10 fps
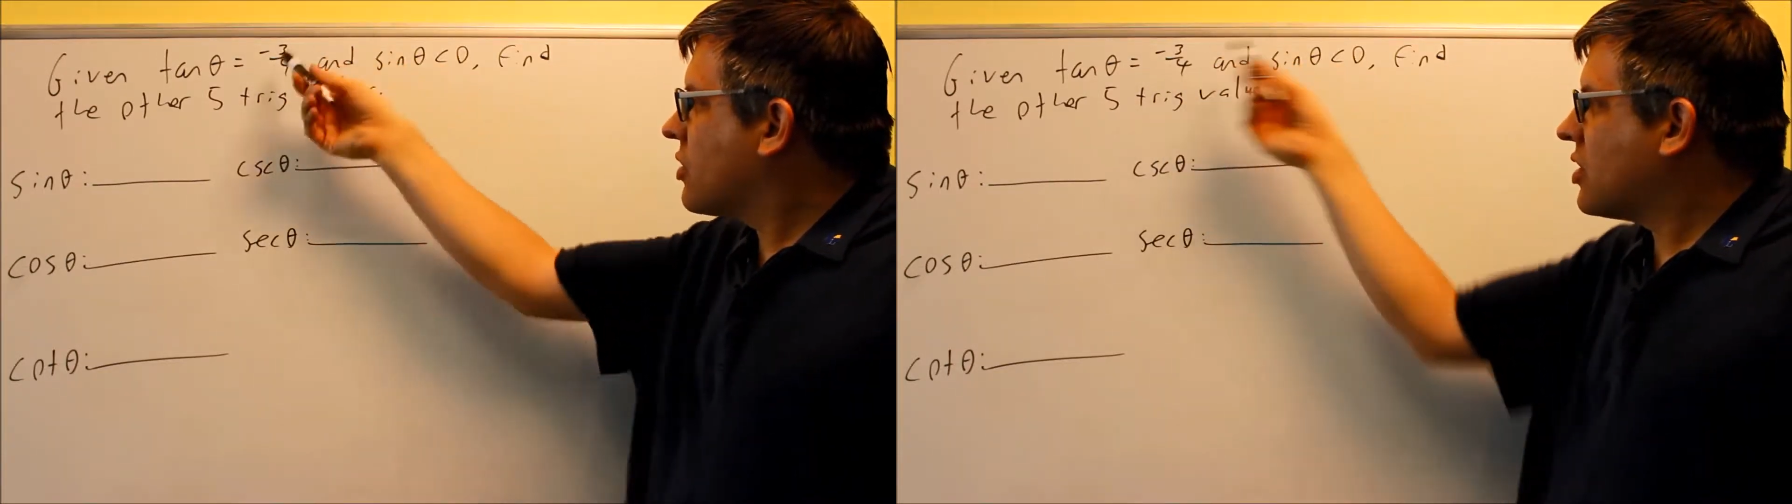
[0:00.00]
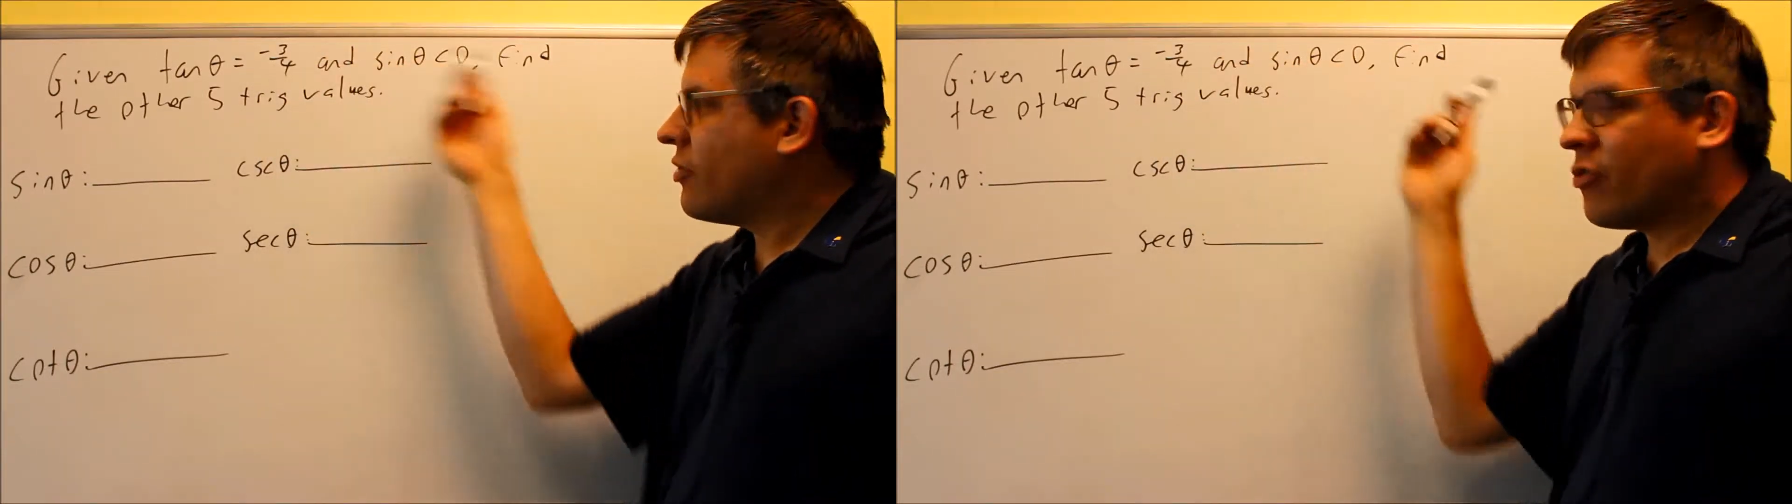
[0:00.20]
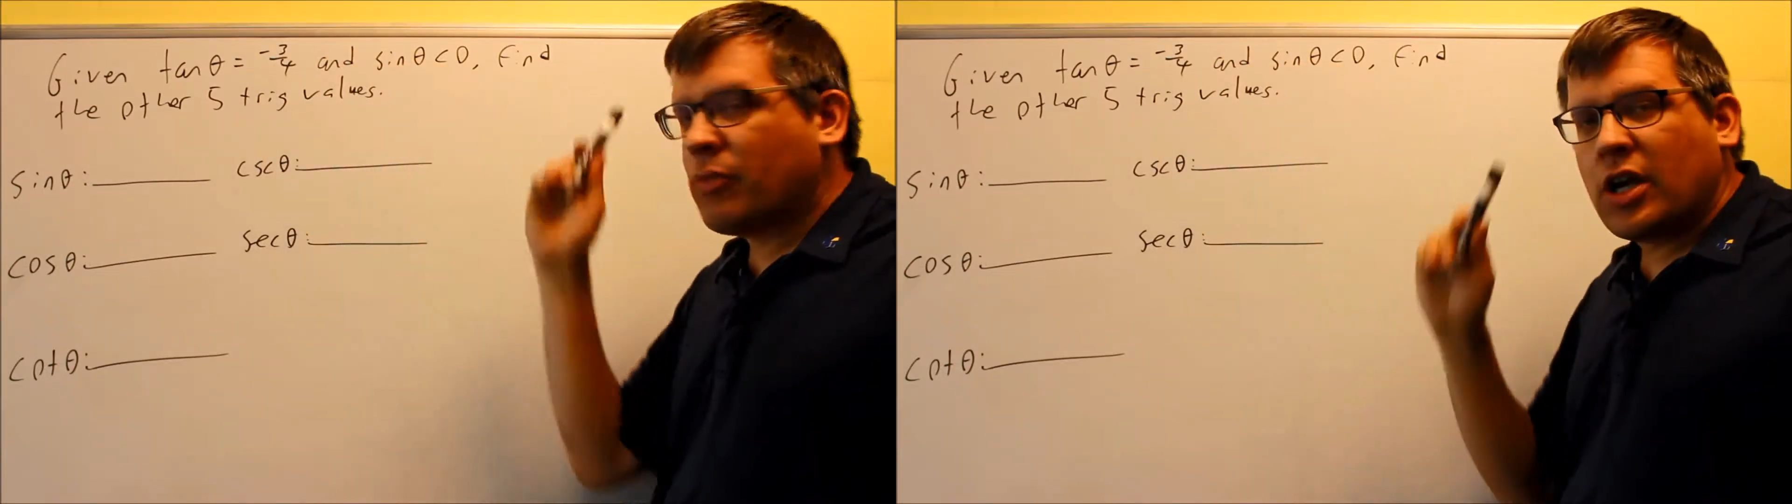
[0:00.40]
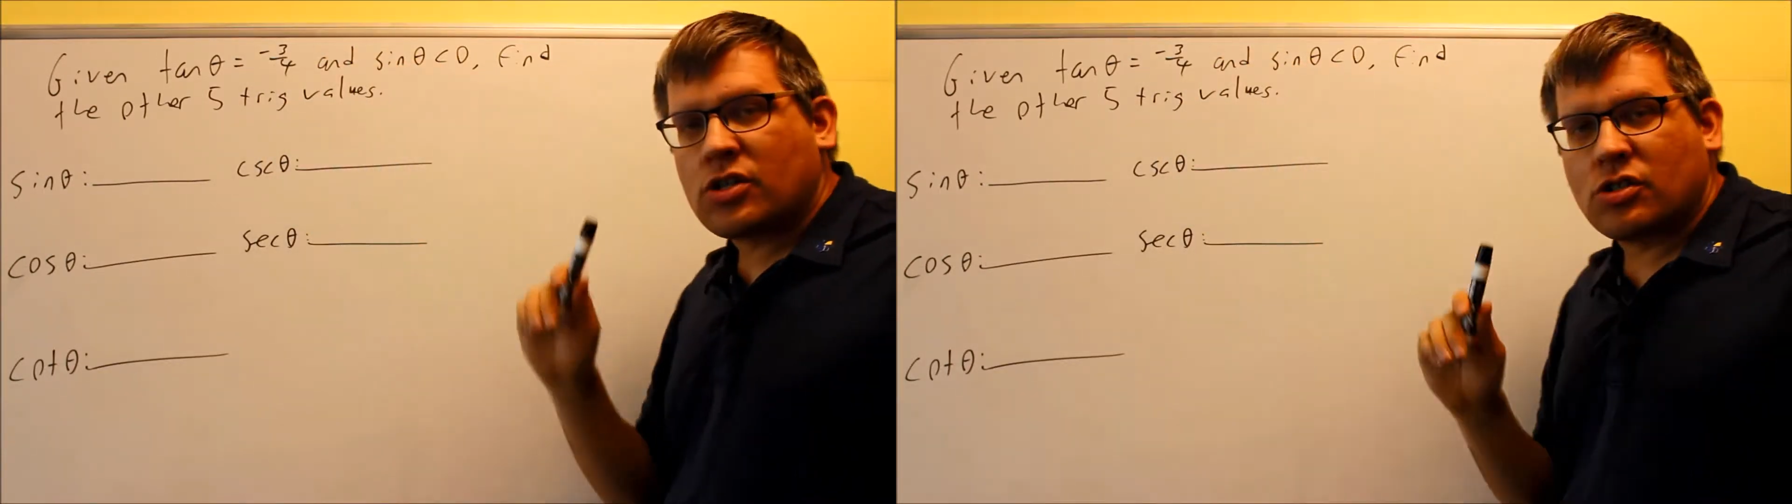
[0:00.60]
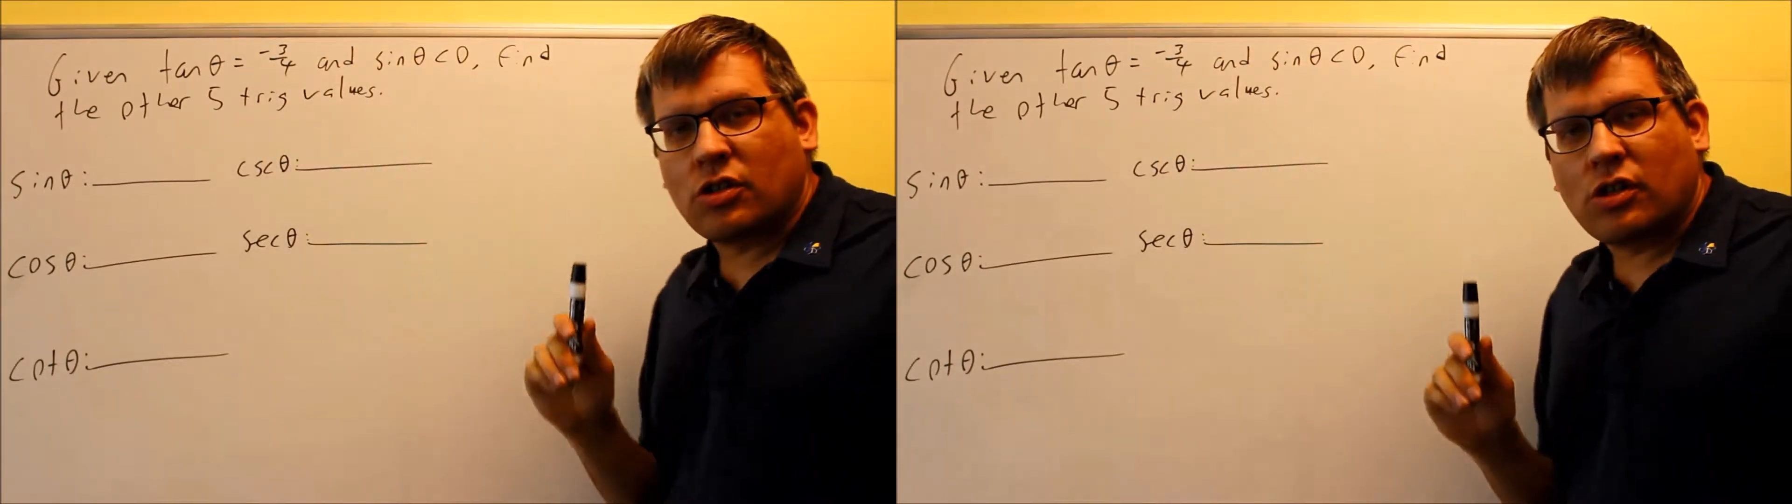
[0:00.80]
this
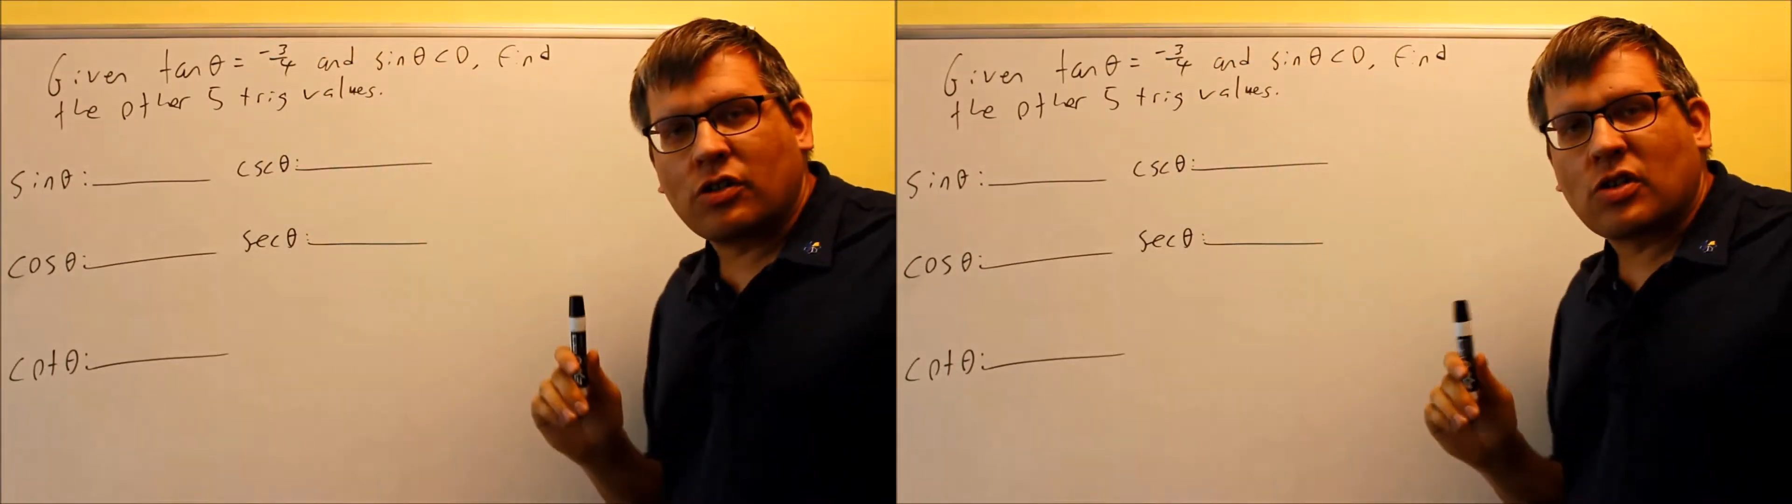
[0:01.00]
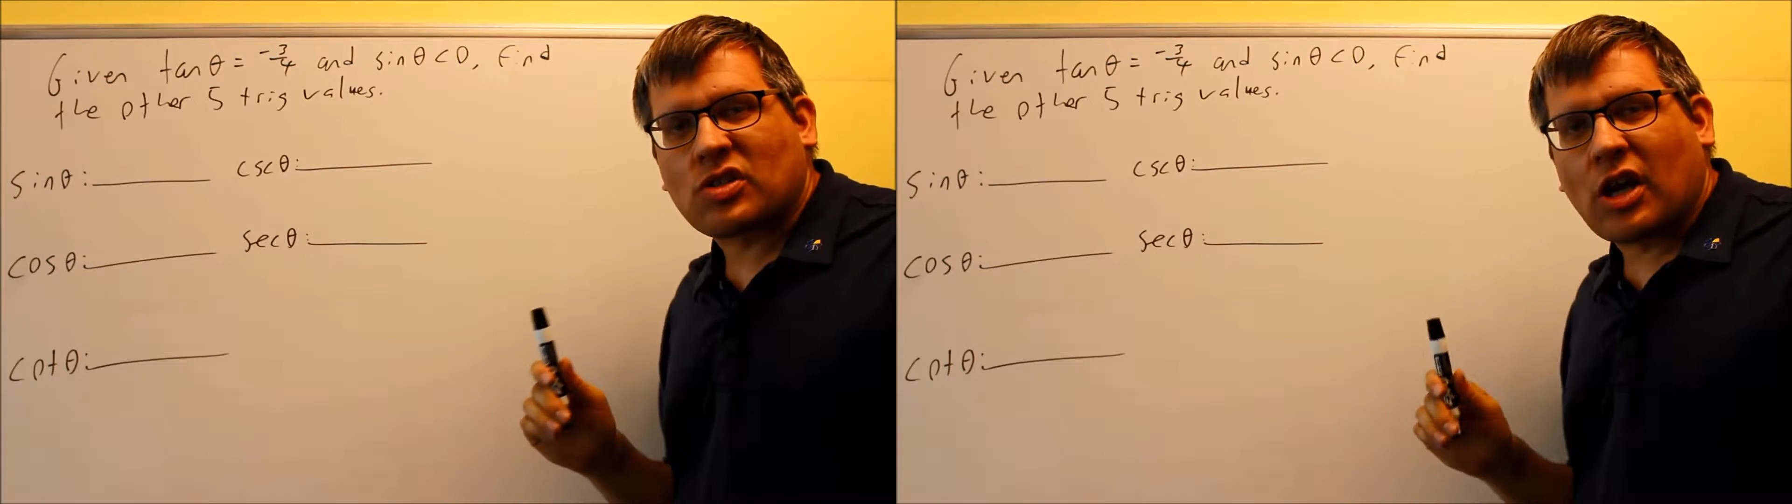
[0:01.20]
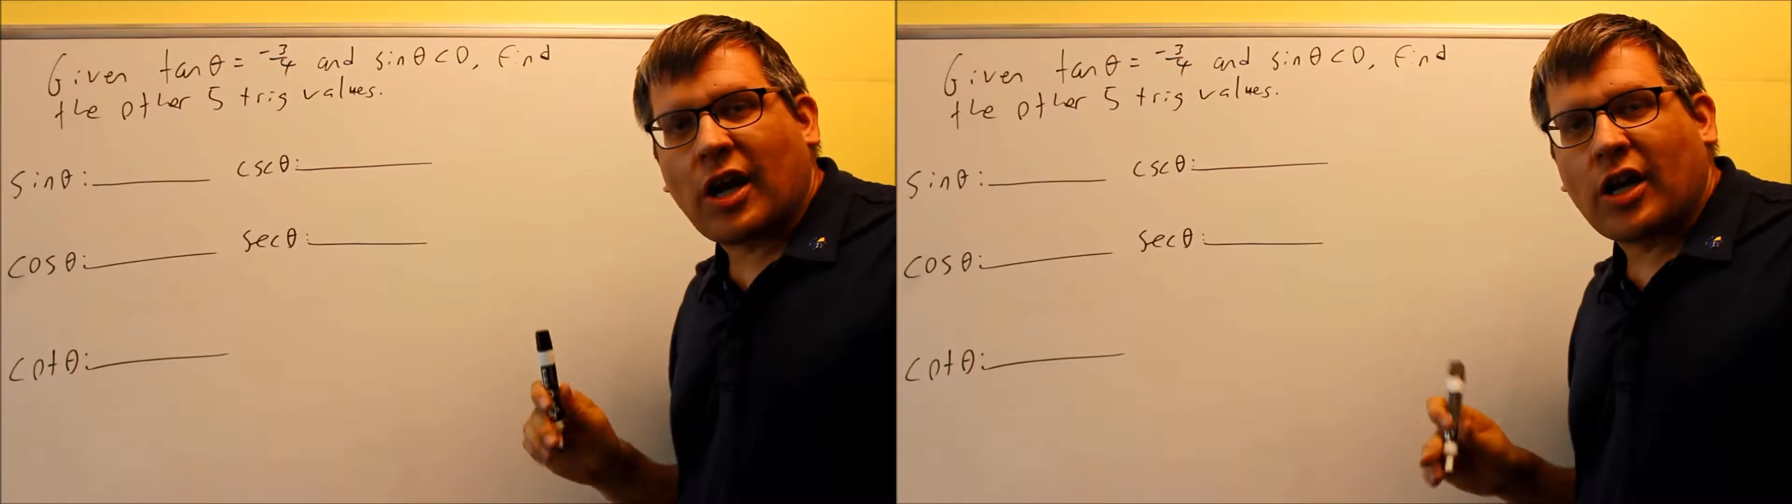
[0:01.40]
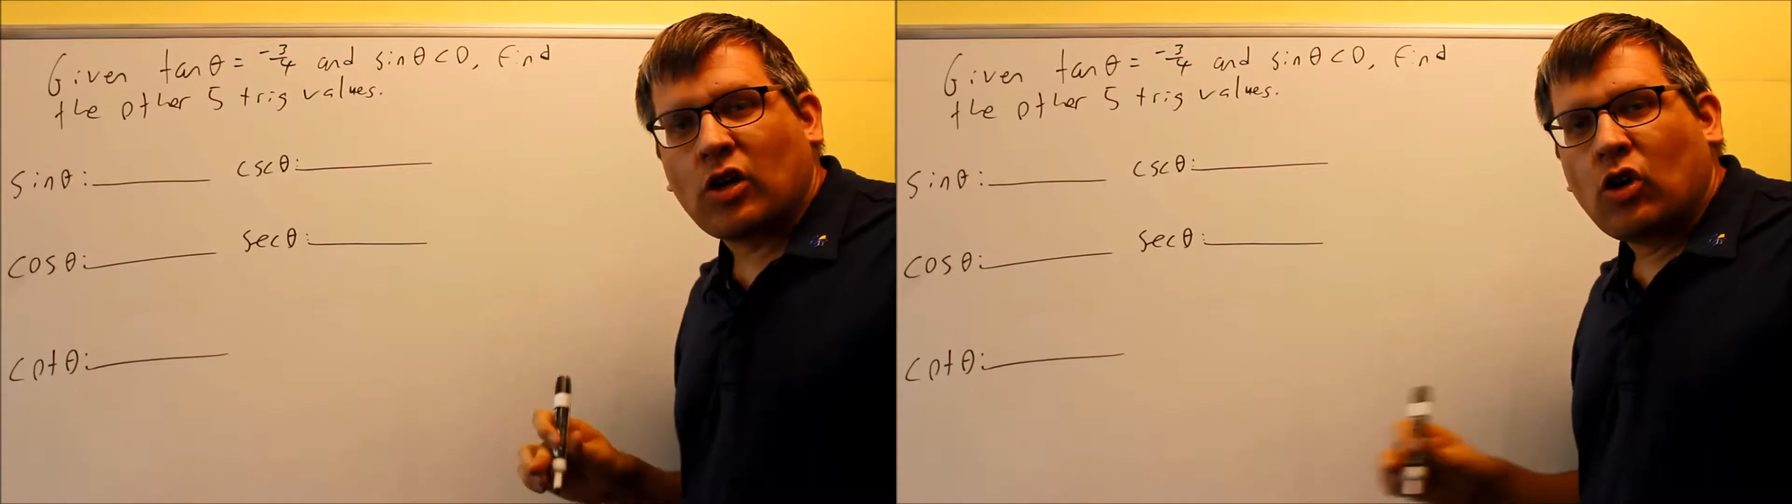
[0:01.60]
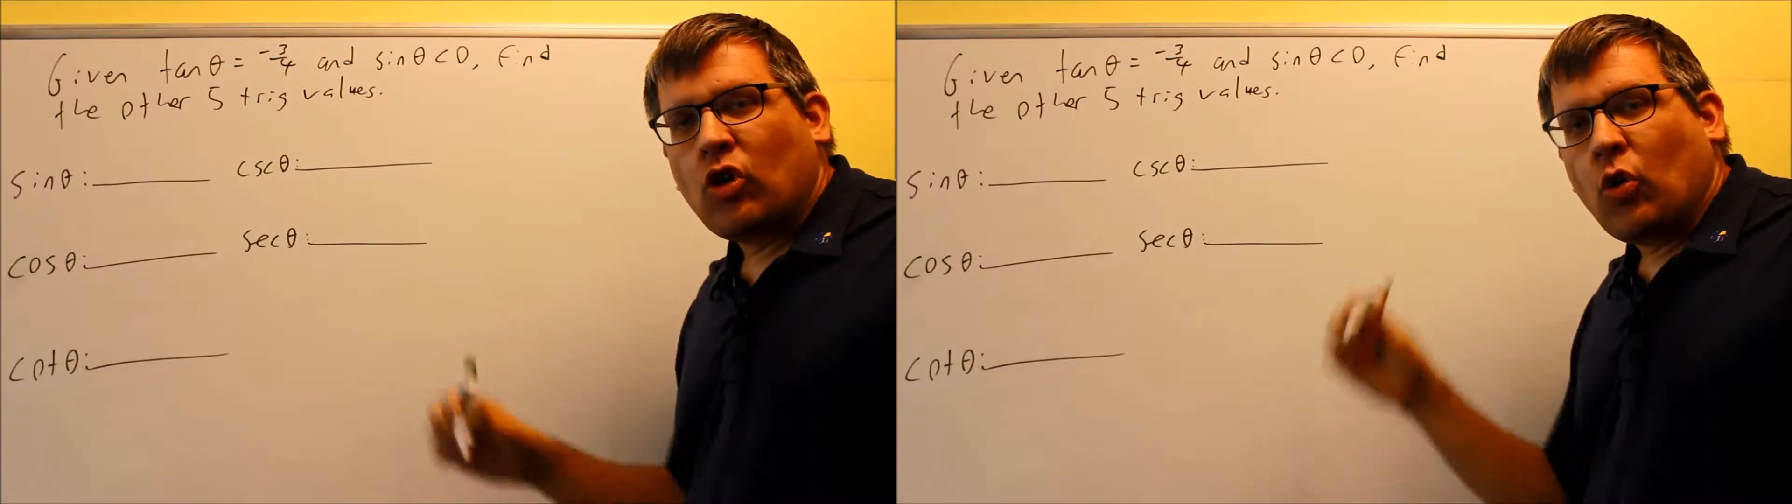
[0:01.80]
information and decide